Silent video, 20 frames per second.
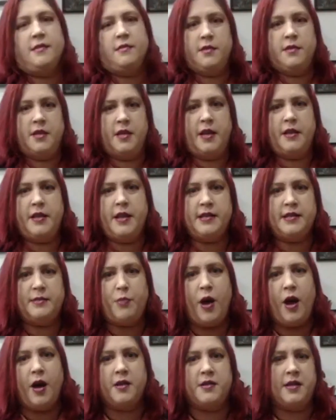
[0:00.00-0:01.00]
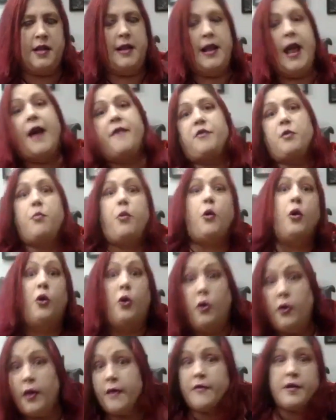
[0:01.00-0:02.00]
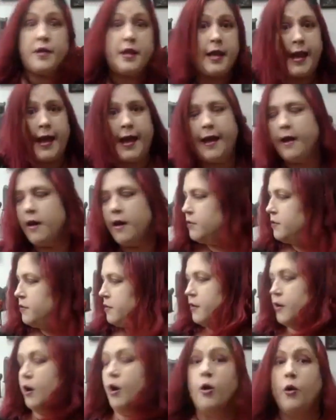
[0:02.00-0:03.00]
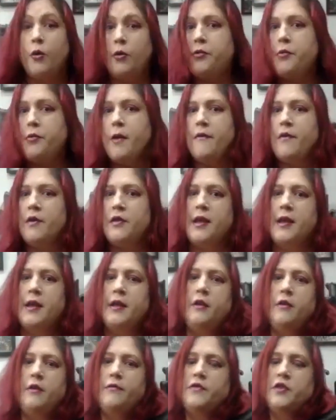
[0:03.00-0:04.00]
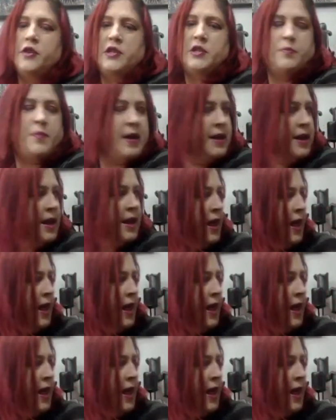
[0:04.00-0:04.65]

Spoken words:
Is it in this box? And then have to pull everything out and go through everything, and you've just spent